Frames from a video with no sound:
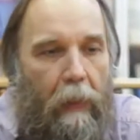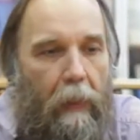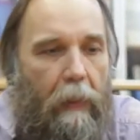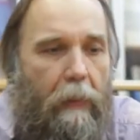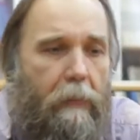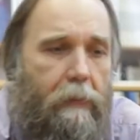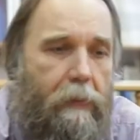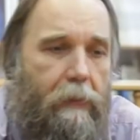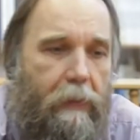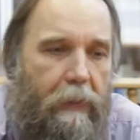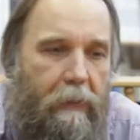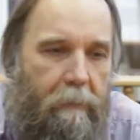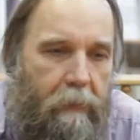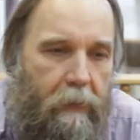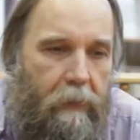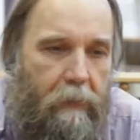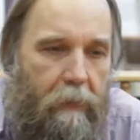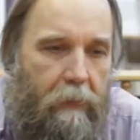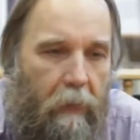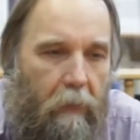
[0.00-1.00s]
It
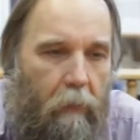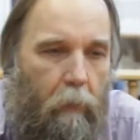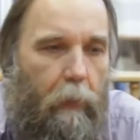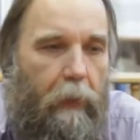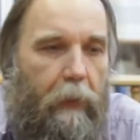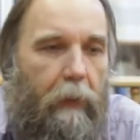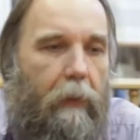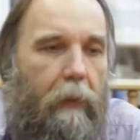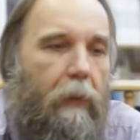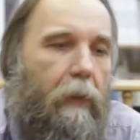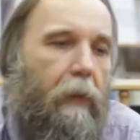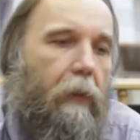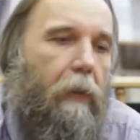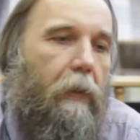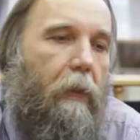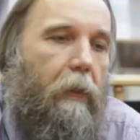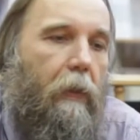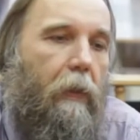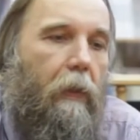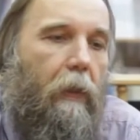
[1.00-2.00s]
seems that we
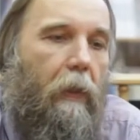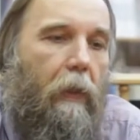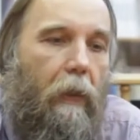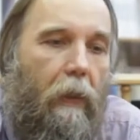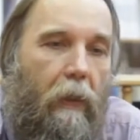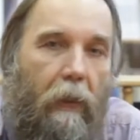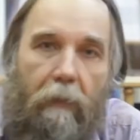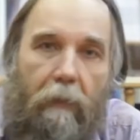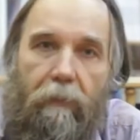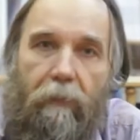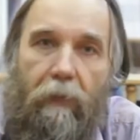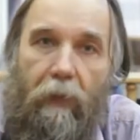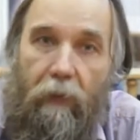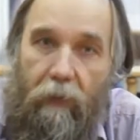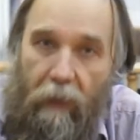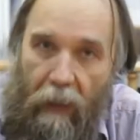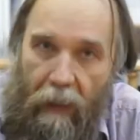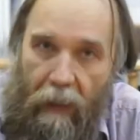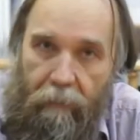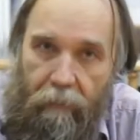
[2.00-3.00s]
have
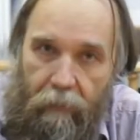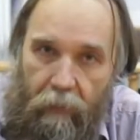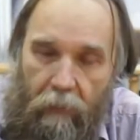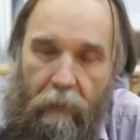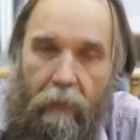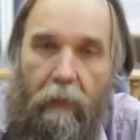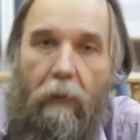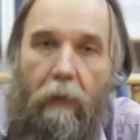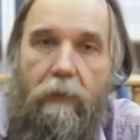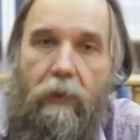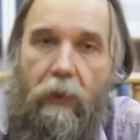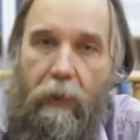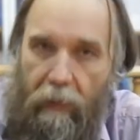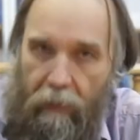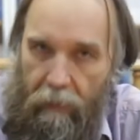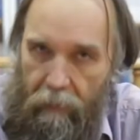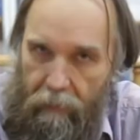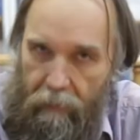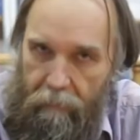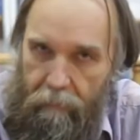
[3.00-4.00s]
arrived
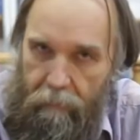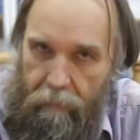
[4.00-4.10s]
logically,